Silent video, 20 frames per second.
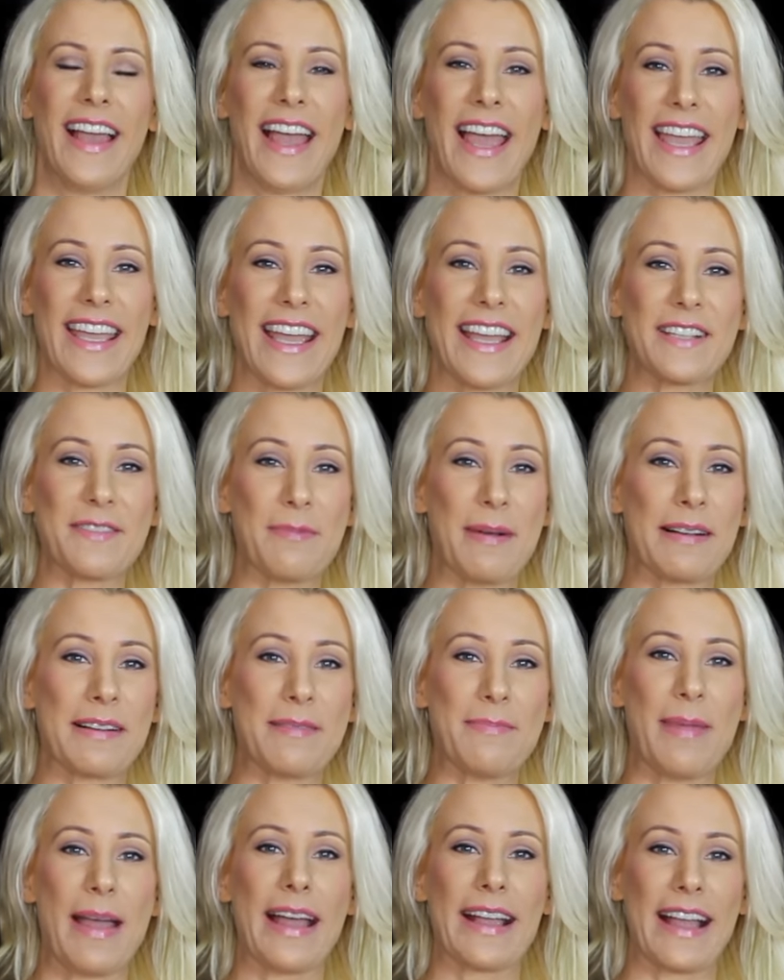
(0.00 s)
Hey guys,
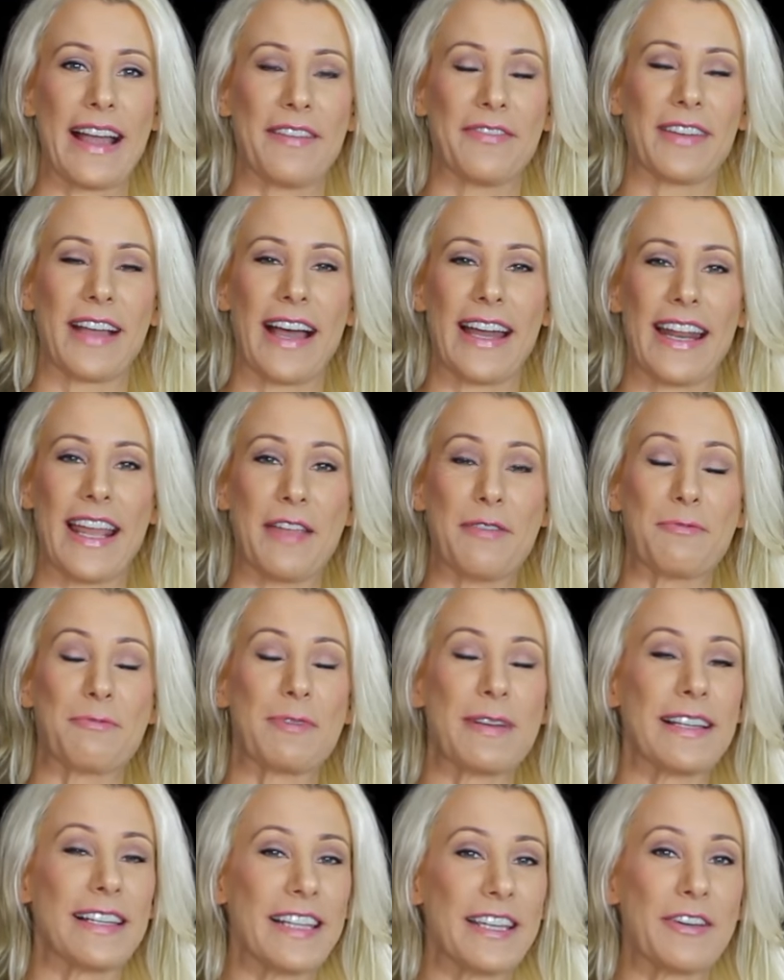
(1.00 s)
welcome back. I've got a
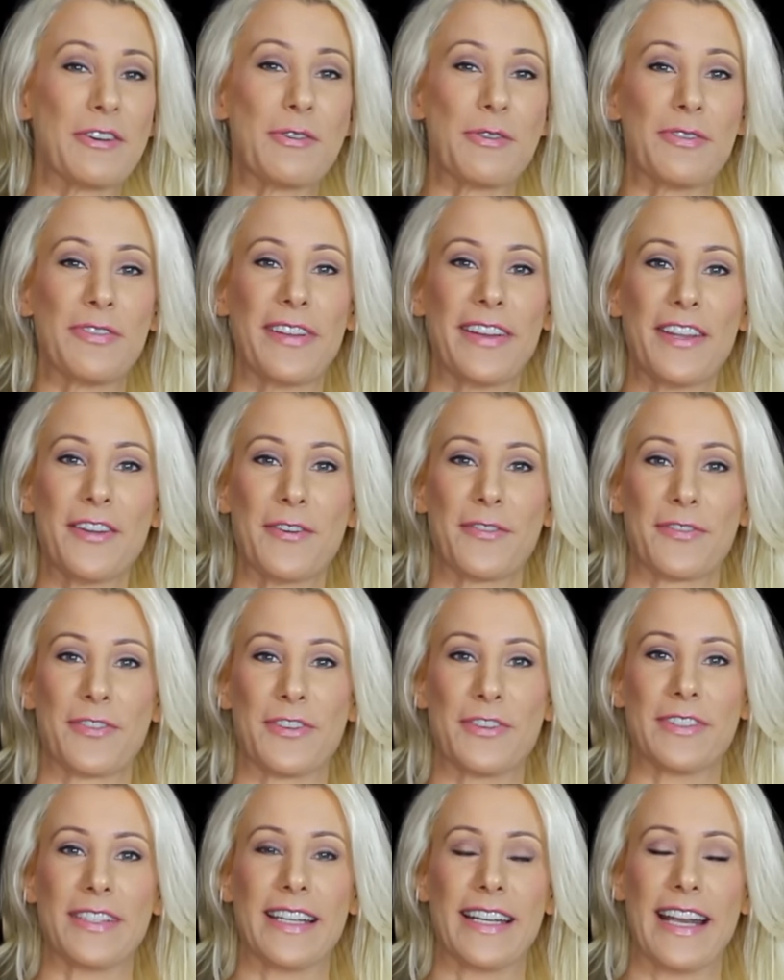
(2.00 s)
really cool video for
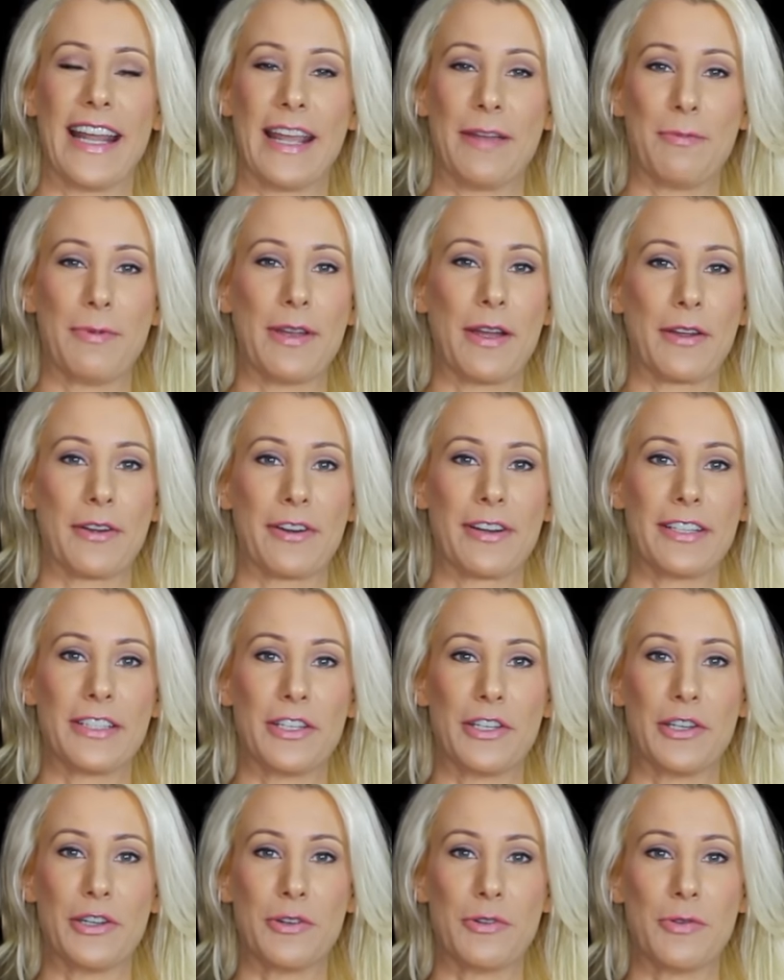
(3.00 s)
you today. We are going
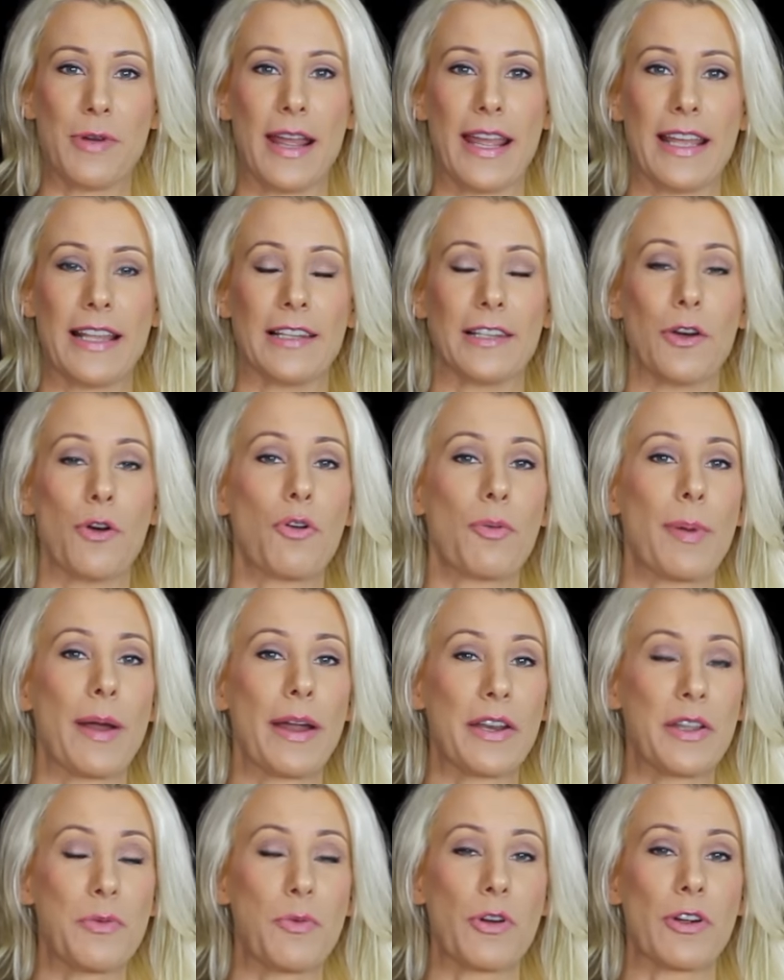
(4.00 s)
to do a lower
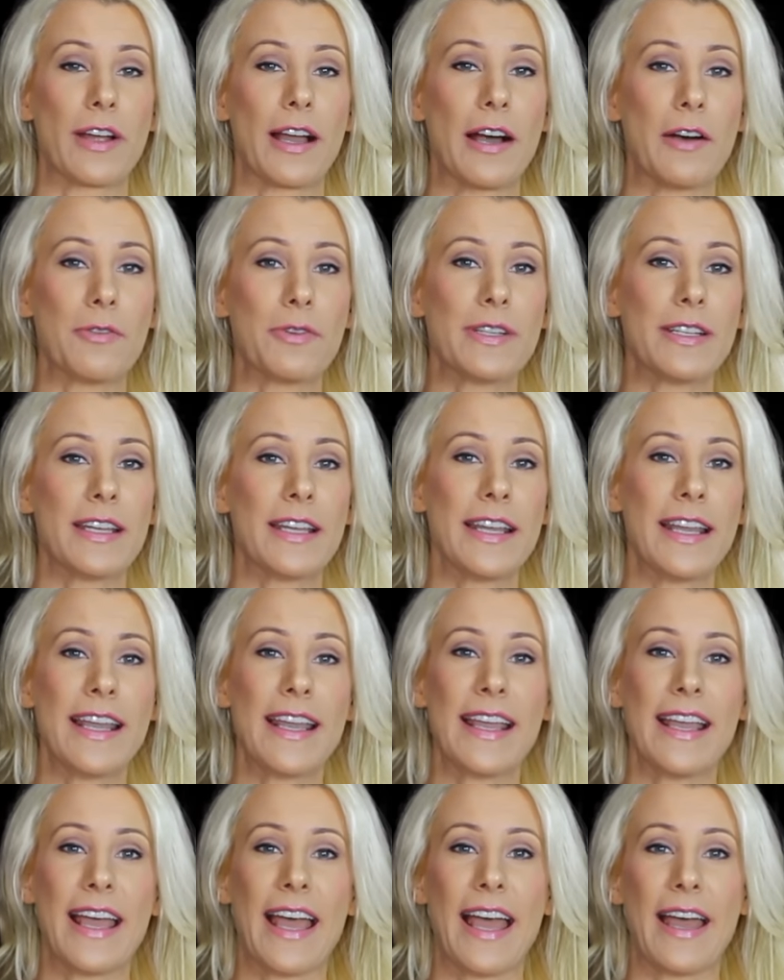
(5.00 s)
body workout,
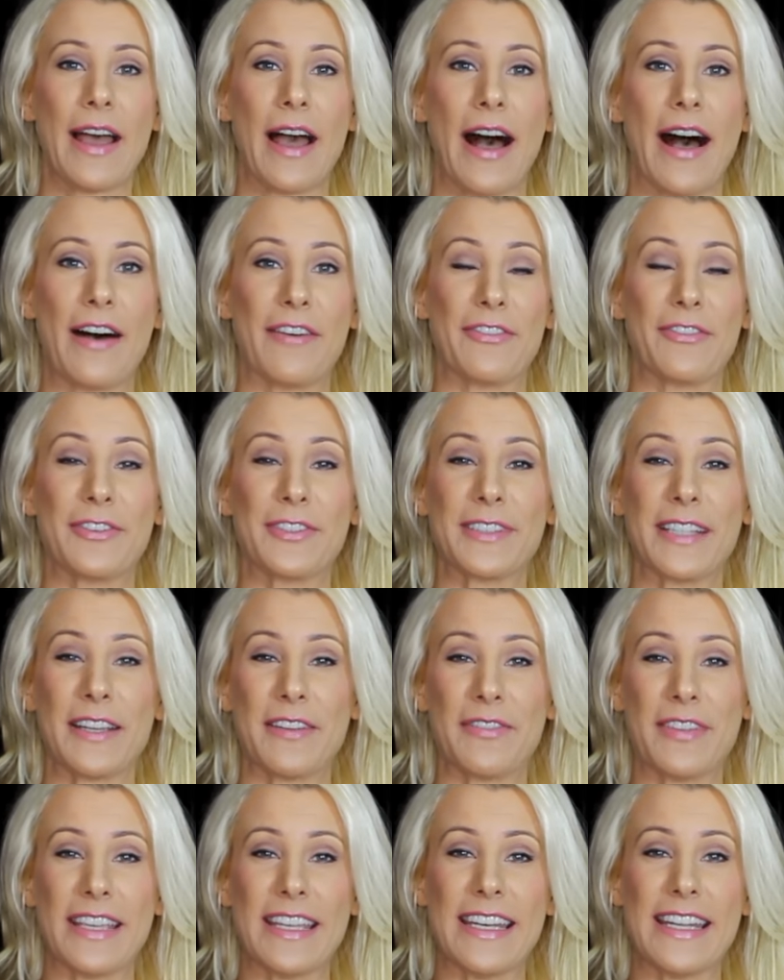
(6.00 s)
full
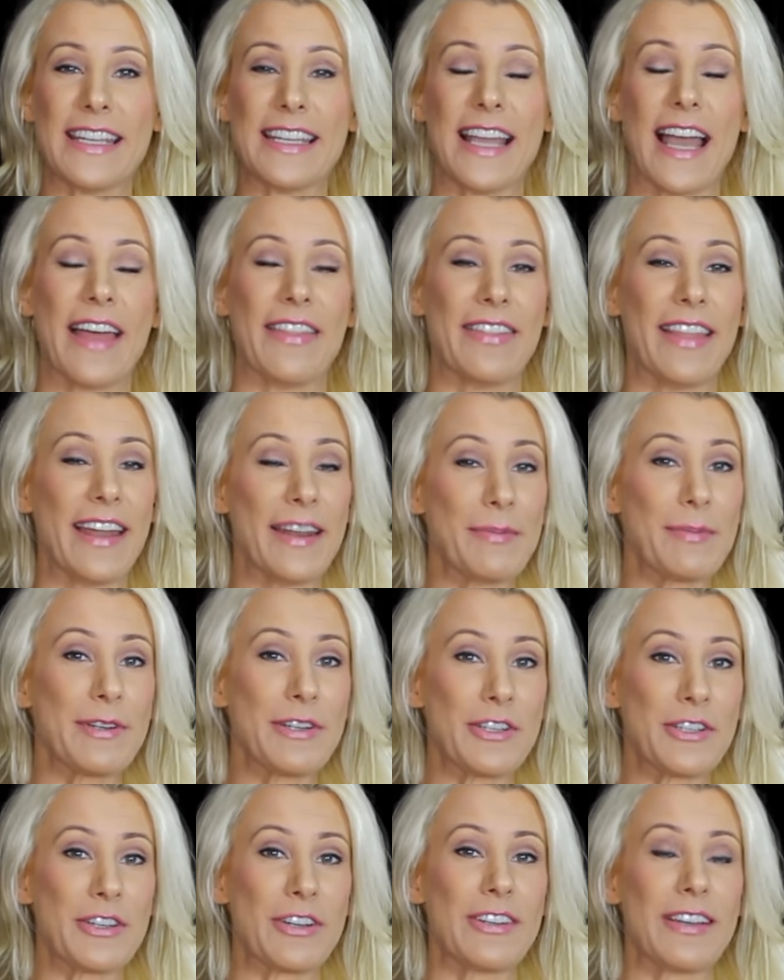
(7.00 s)
day of eating, and then I'm
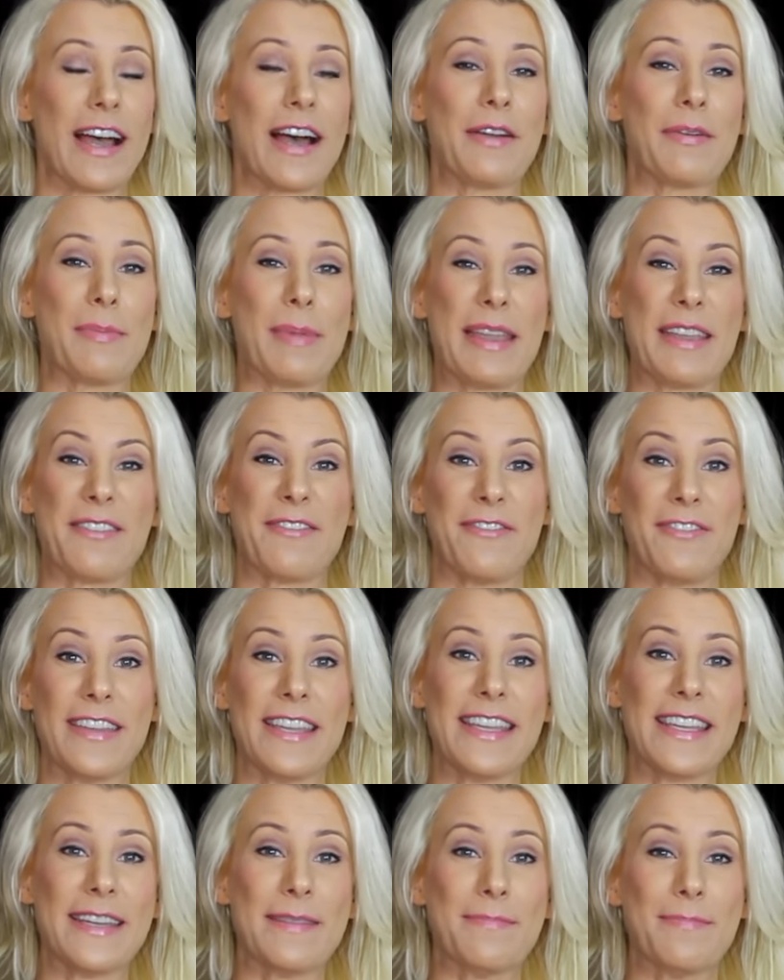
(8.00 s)
going to show you how to make
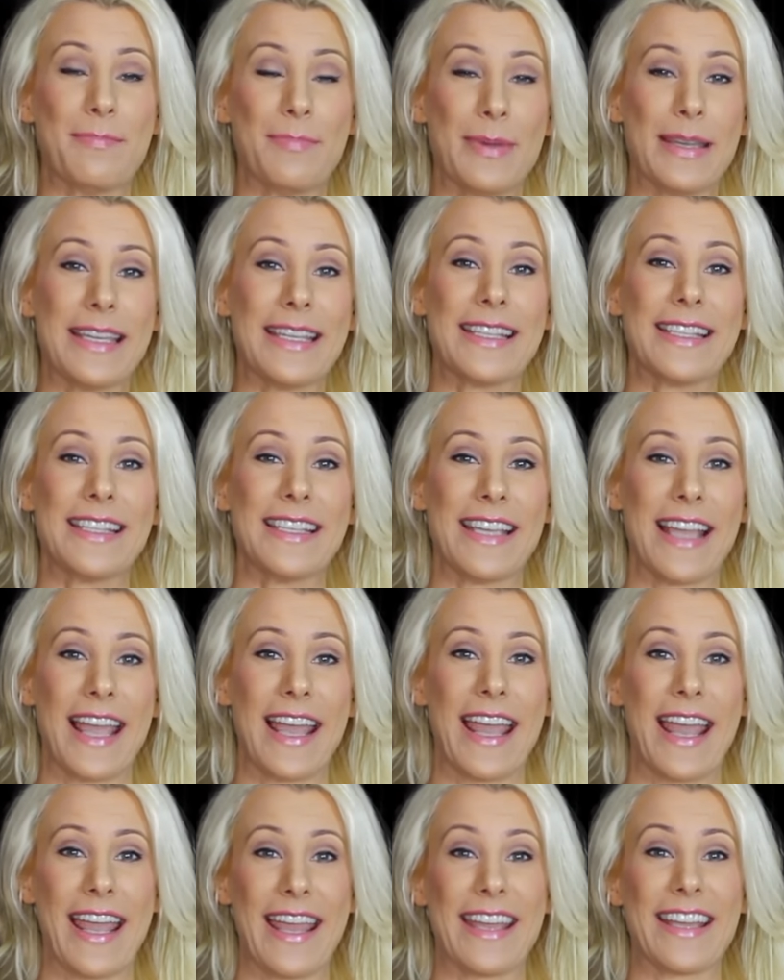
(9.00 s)
vegan
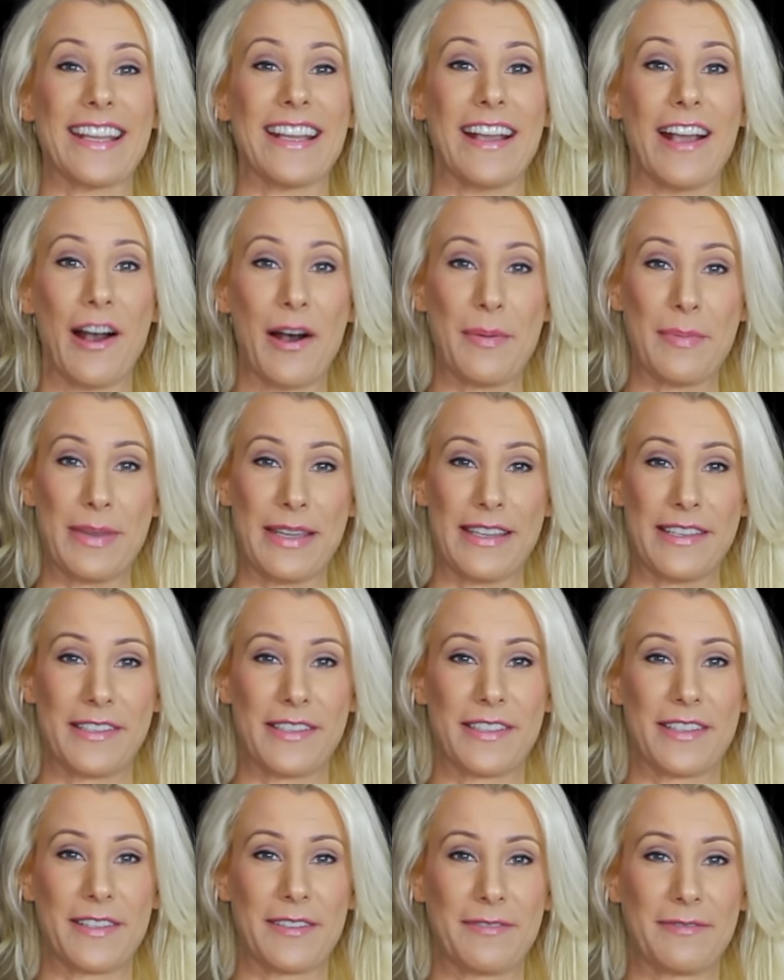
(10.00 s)
BCAA
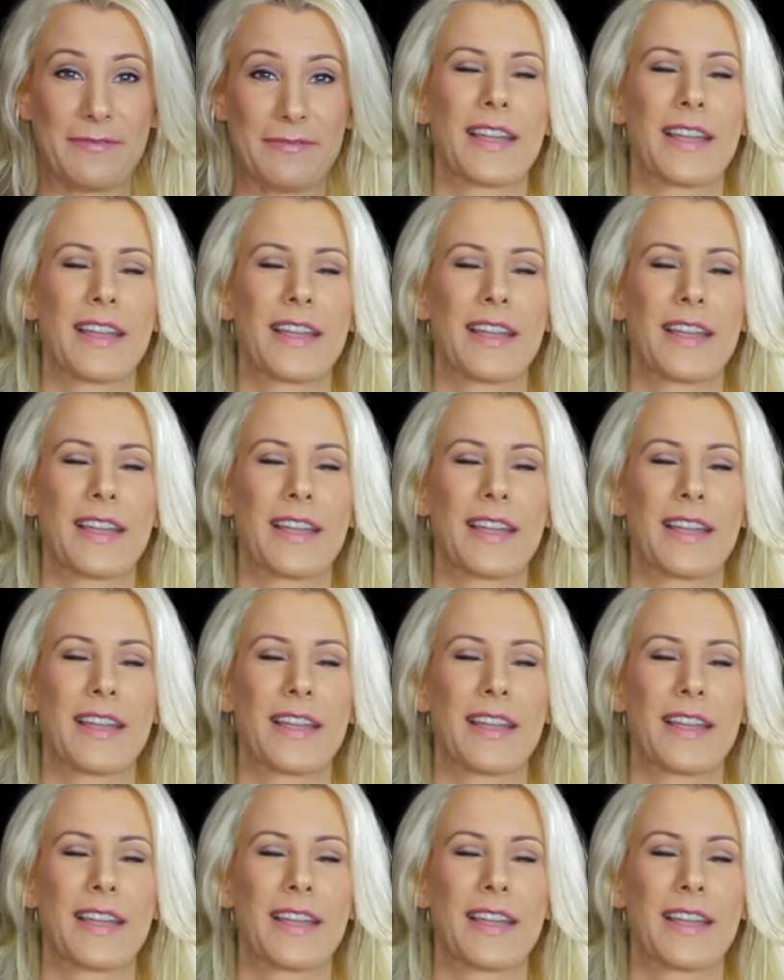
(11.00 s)
gummies.